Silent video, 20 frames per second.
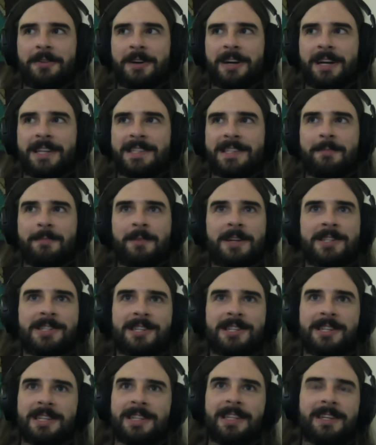as I
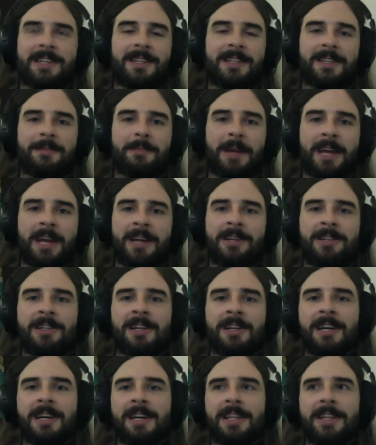mentioned in the panel,
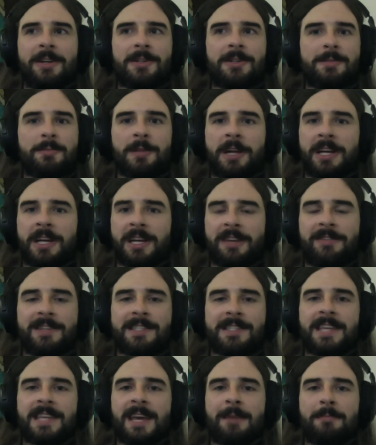there's plenty of
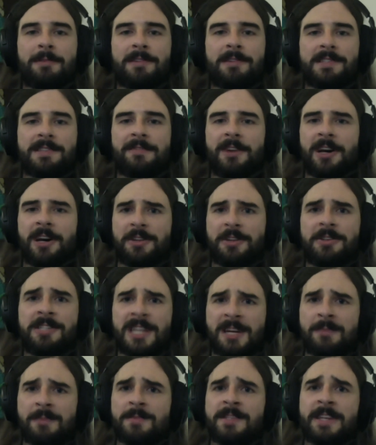examples of other
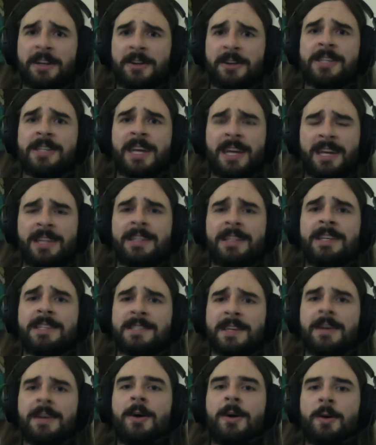teams that are taking
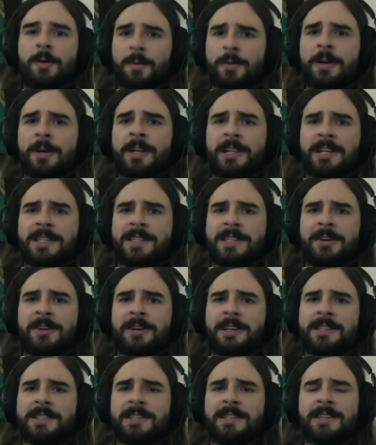this really
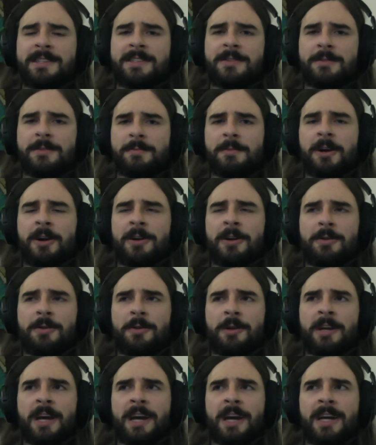serious. These are
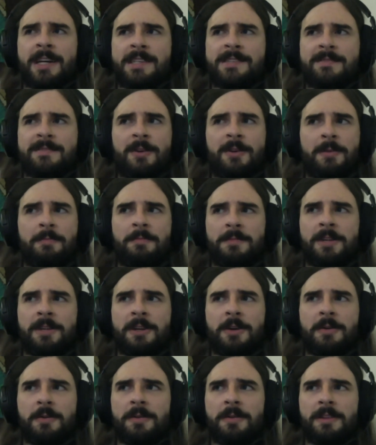hardcore guys from,
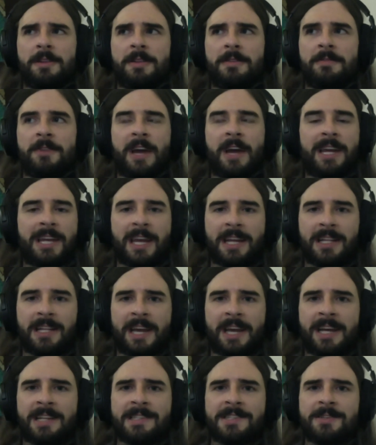Viking
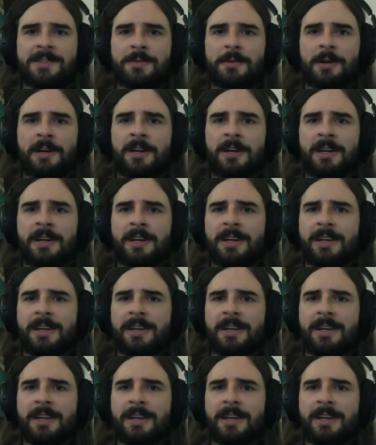lands who are,